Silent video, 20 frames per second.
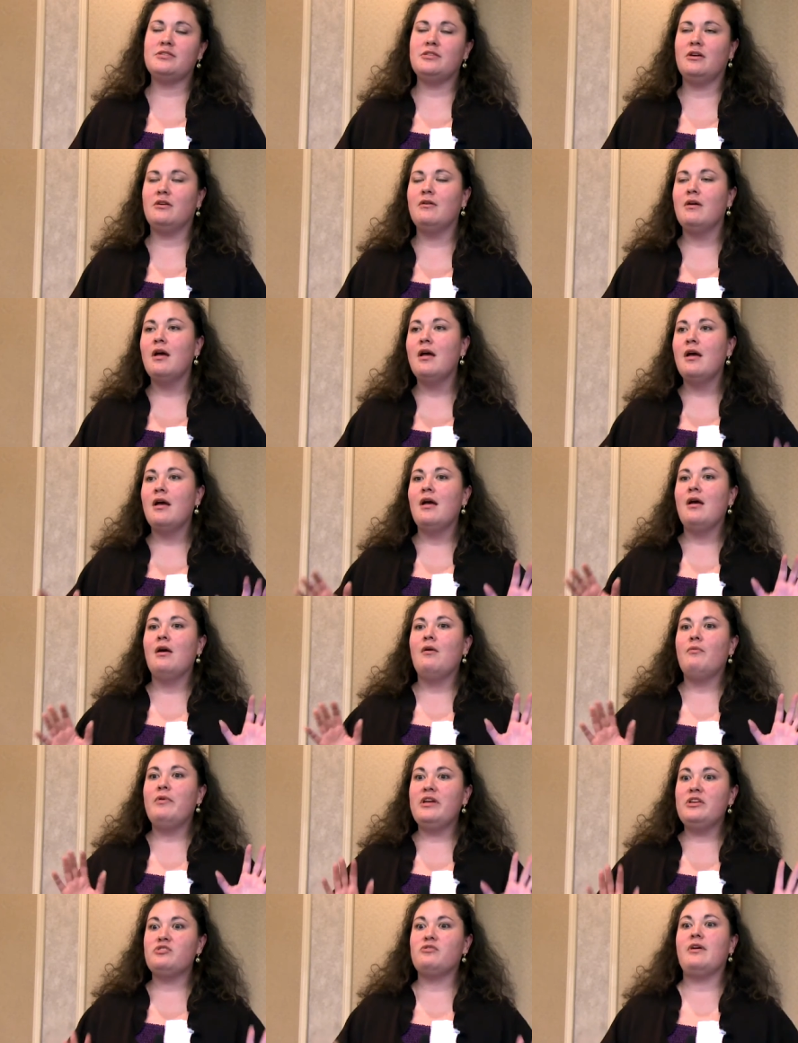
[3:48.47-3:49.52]
So
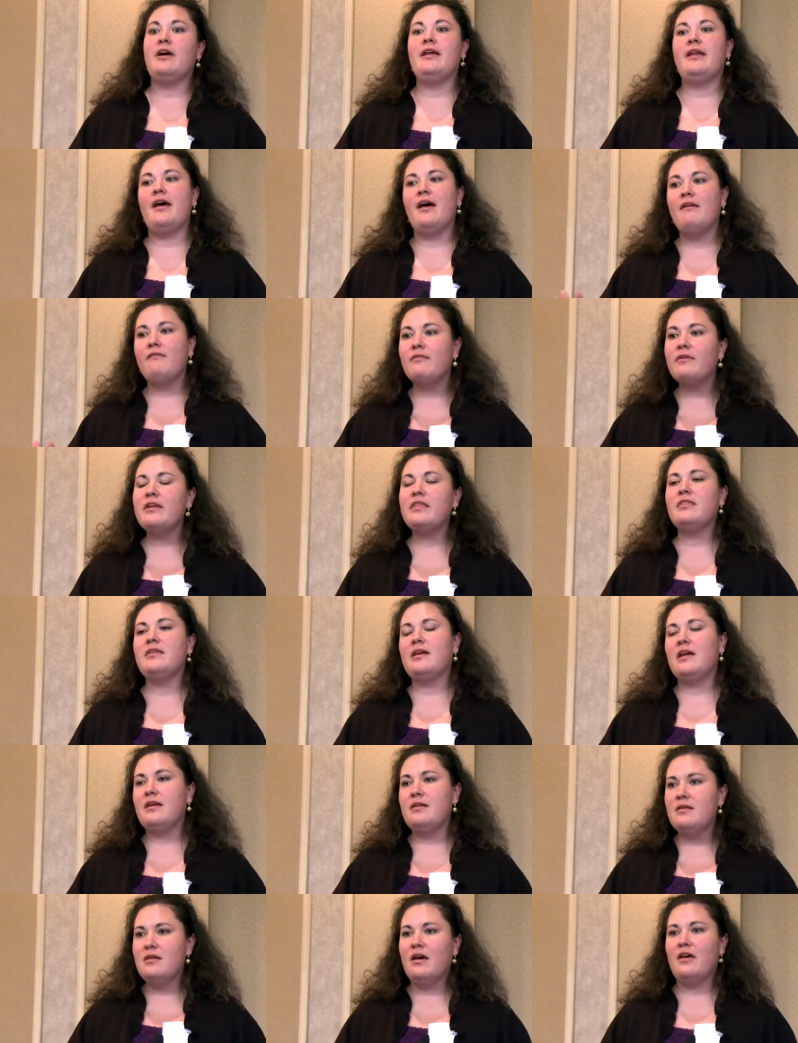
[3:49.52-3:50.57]
we tried
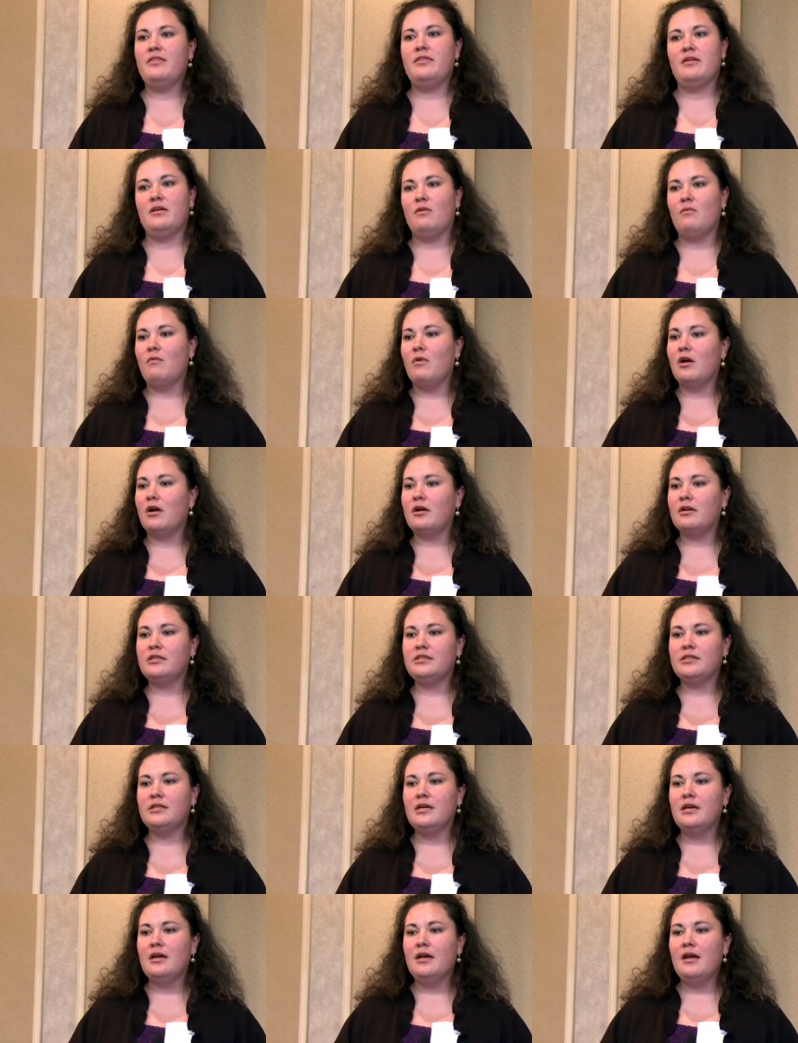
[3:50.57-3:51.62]
everything and nothing worked.